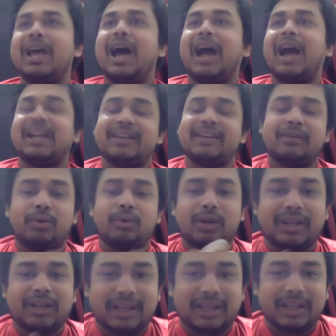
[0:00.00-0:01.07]
never won
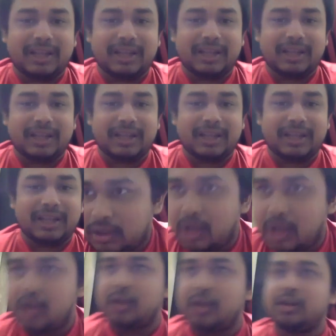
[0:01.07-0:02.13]
against
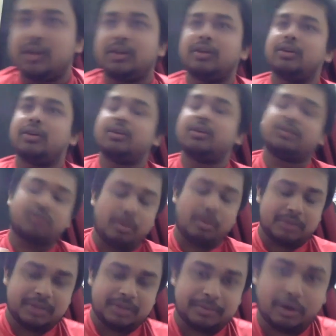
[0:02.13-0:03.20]

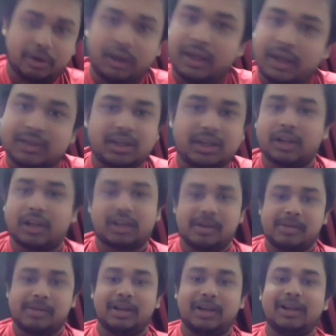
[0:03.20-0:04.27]
Soumyadeep Roy and Sharat
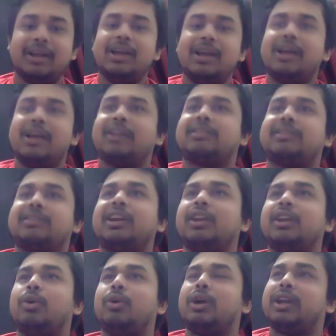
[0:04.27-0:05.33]
Kamal.
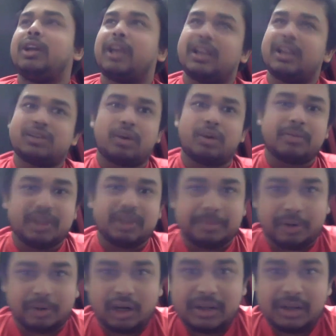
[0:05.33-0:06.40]
Sanil won against Soumyadeep
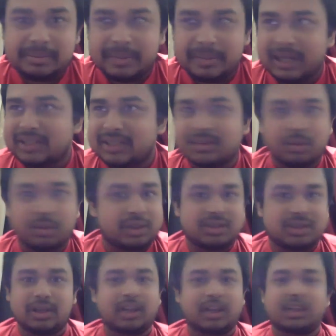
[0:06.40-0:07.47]
Roy, but with
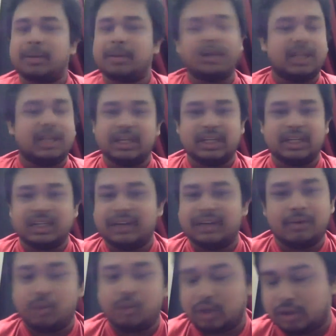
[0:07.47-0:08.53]
Sharat Kamal, he never
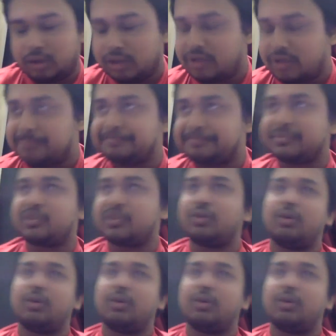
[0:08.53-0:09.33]
won also. So